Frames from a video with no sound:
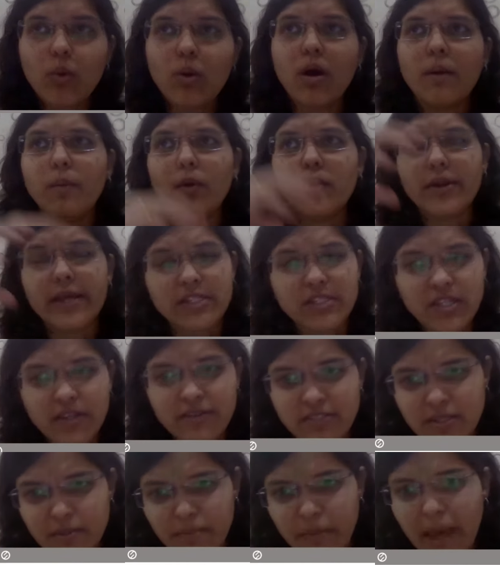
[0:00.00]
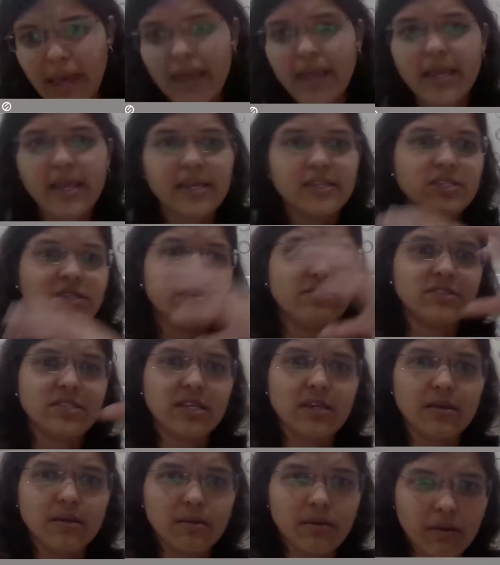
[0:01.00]
HDFC Bank,
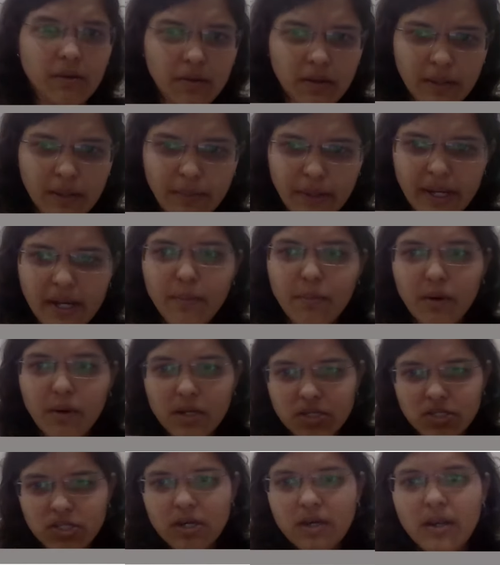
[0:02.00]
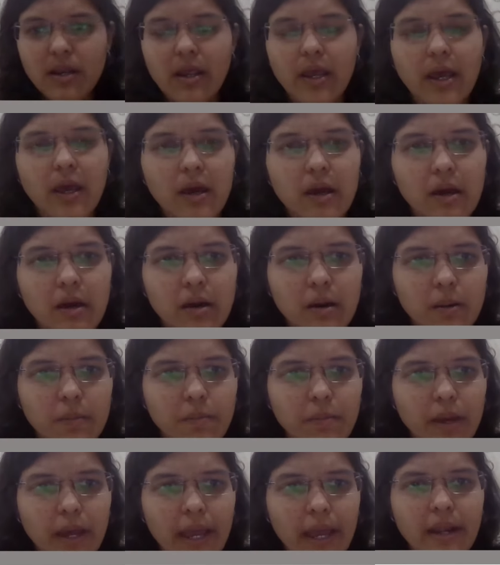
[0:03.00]
HDFC Limited merger,
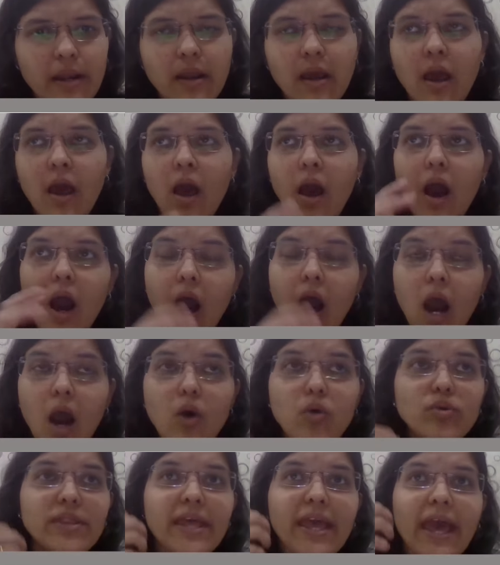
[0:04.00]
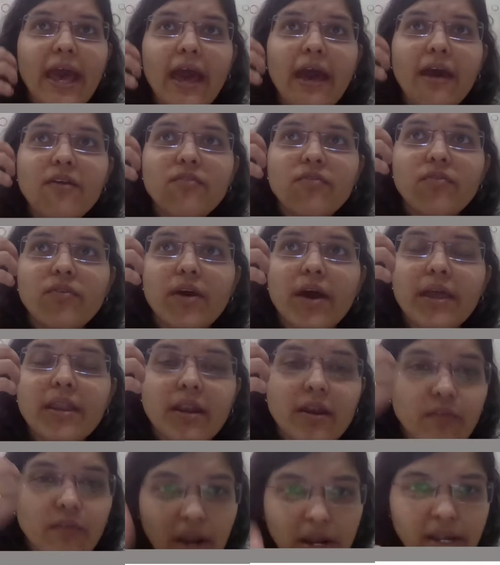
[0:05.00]
and how they have an
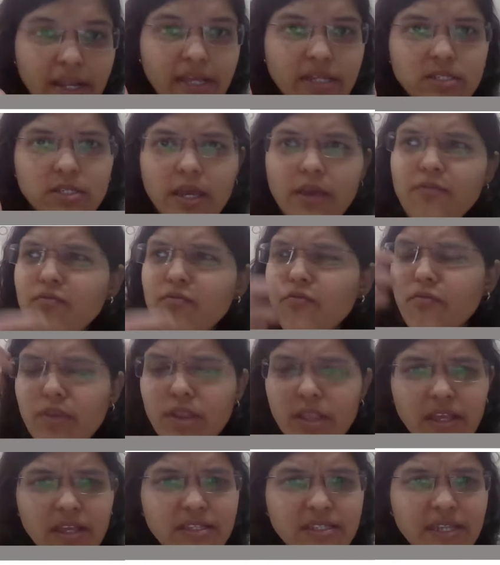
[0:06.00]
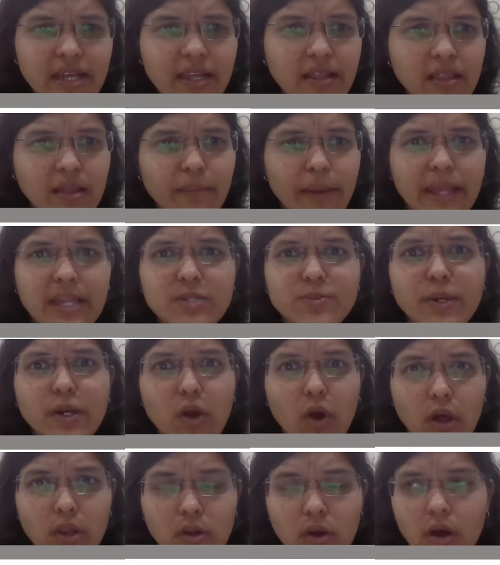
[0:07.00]
advantage. Everything is there in the management
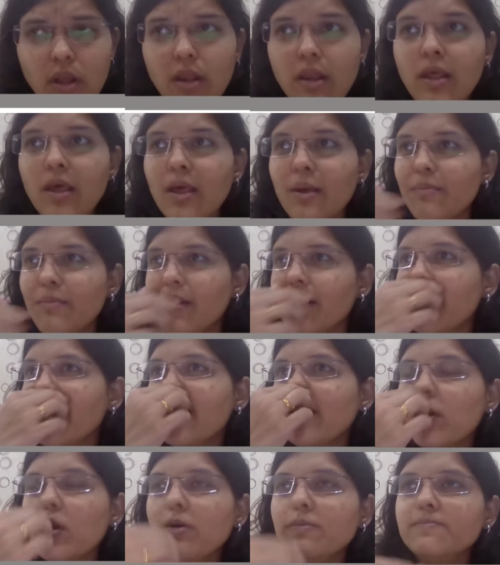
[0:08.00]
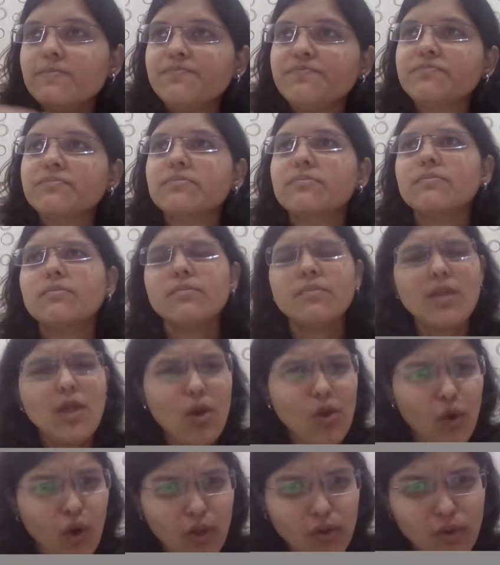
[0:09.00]
con call. But again,
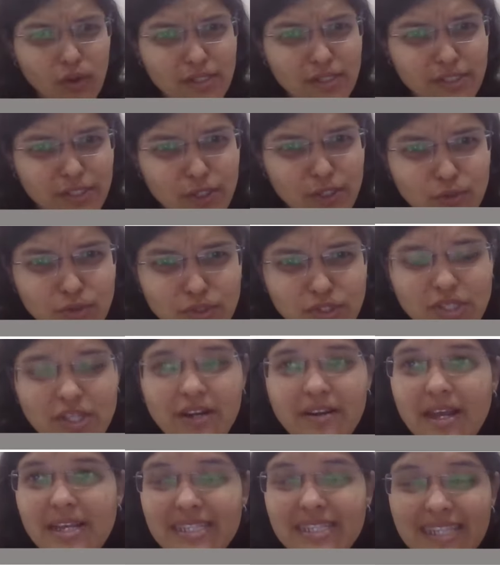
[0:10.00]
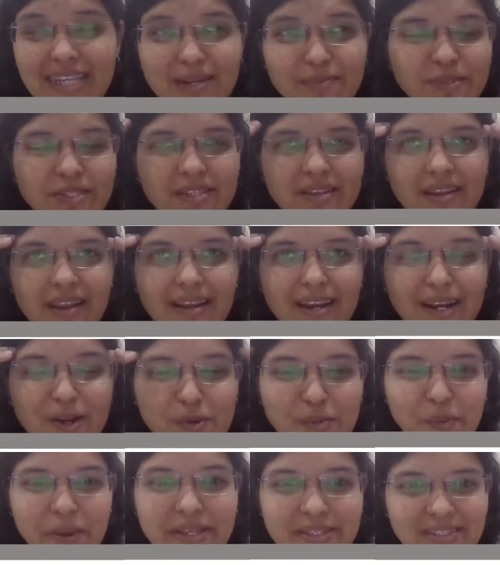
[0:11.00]
con call is huge. The transcripts run
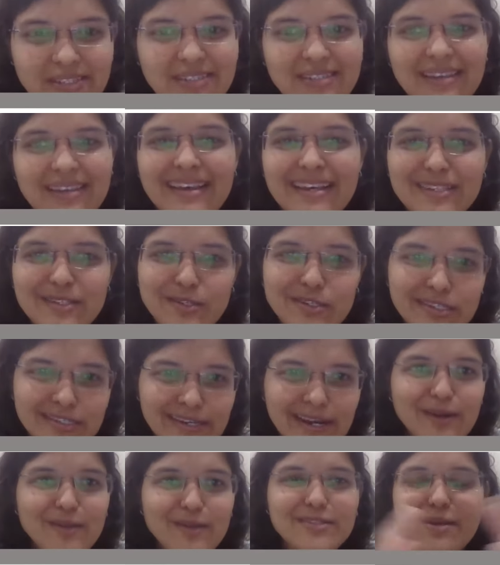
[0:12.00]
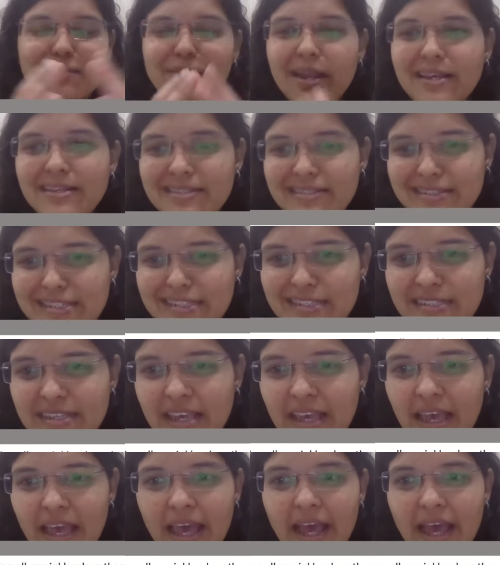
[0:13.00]
into pages. So just try to summarize this.